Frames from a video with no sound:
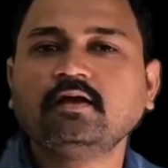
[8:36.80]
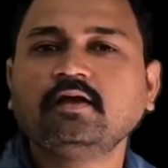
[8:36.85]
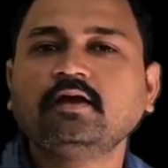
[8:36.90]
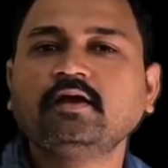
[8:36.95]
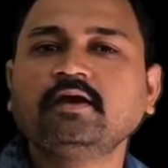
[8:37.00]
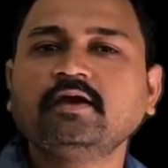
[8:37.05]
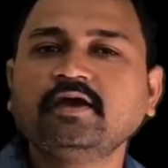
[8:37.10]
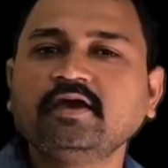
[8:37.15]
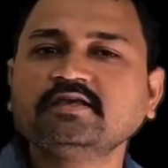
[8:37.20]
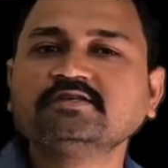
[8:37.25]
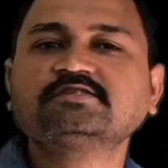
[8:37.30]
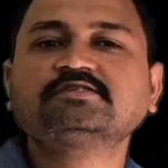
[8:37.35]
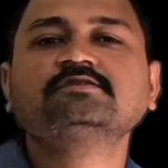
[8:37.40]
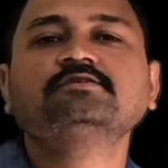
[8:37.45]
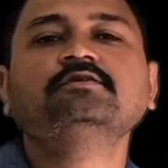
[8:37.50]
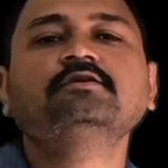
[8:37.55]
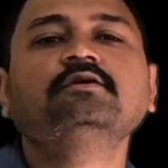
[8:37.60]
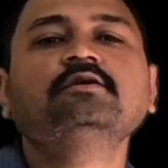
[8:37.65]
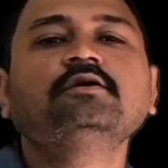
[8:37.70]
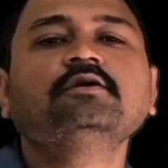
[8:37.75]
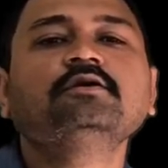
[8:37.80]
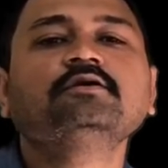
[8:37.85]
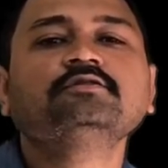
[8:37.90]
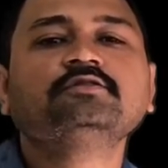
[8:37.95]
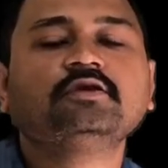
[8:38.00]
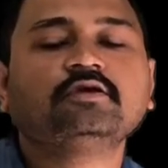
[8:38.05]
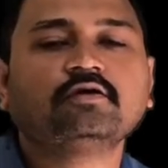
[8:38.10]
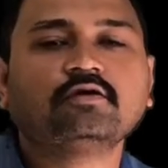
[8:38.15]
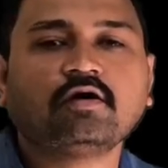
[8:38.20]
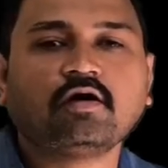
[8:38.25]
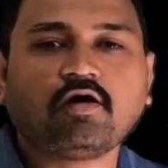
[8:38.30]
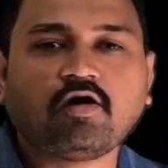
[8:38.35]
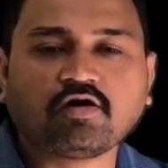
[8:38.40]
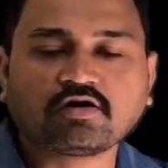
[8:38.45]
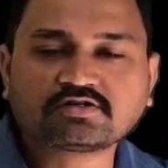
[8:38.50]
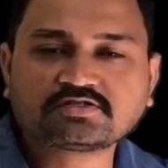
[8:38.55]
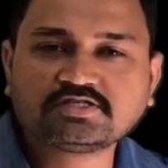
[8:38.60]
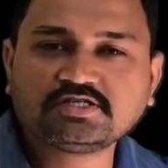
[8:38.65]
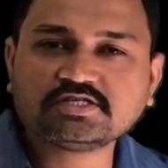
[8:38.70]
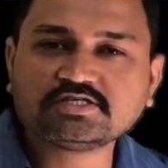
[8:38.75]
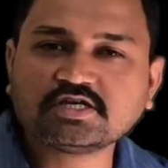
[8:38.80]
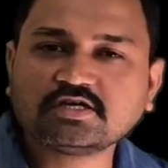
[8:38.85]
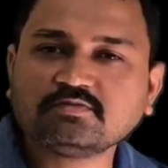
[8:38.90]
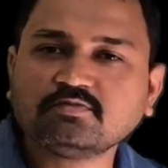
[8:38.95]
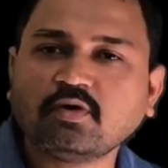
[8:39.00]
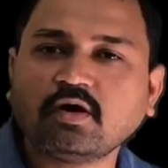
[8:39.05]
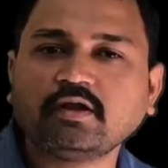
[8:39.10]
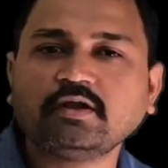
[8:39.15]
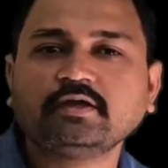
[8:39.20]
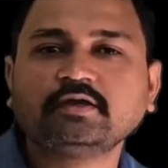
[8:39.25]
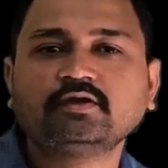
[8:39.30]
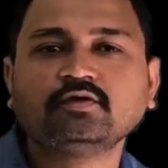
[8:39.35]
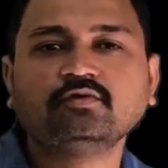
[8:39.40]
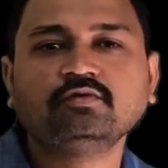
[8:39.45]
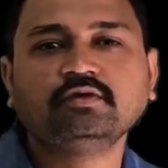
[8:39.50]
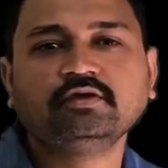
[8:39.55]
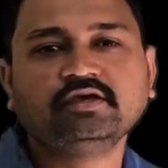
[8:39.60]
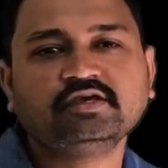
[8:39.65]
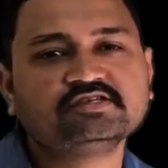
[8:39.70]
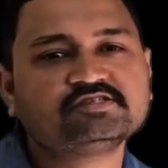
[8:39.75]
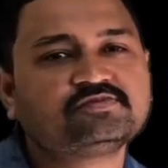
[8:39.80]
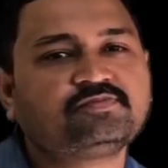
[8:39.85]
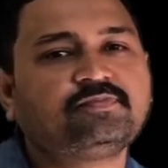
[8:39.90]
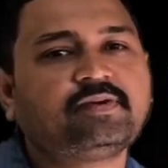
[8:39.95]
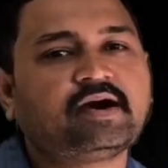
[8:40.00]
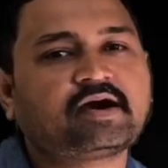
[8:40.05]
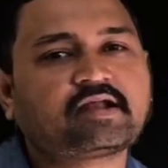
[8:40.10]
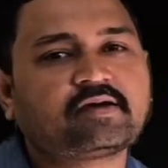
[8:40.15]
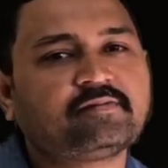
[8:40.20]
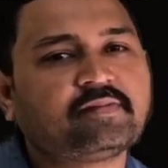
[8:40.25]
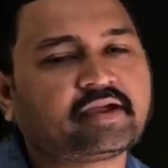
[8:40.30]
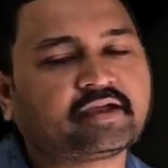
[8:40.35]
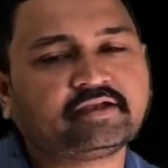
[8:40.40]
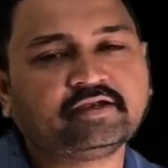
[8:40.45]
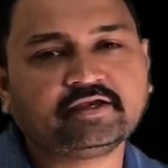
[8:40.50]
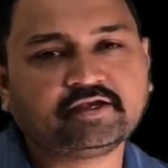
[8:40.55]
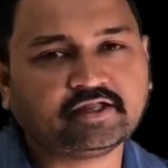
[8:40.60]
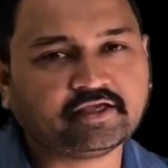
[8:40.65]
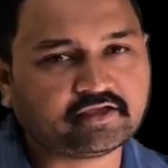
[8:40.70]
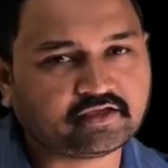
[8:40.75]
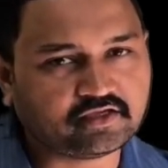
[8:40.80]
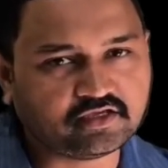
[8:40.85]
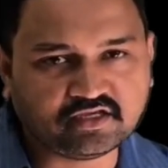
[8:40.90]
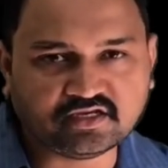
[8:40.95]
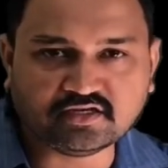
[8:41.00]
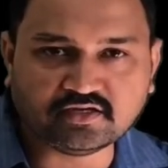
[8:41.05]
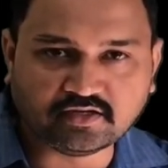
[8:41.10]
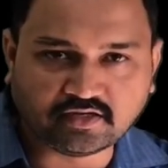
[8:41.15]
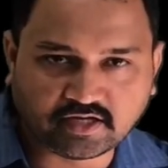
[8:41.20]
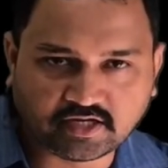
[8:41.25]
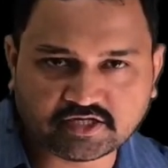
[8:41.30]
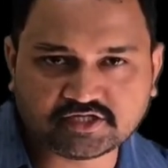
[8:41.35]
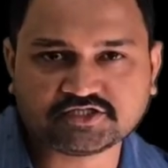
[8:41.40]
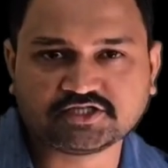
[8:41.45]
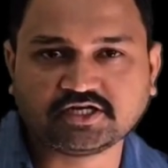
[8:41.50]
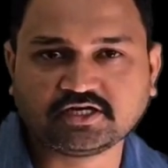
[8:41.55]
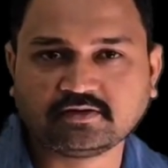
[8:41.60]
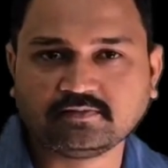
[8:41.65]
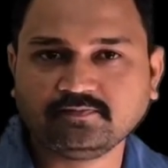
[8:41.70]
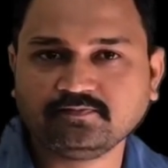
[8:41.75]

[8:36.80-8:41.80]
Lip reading: Hence the oxygen molecule is paramagnetic in nature.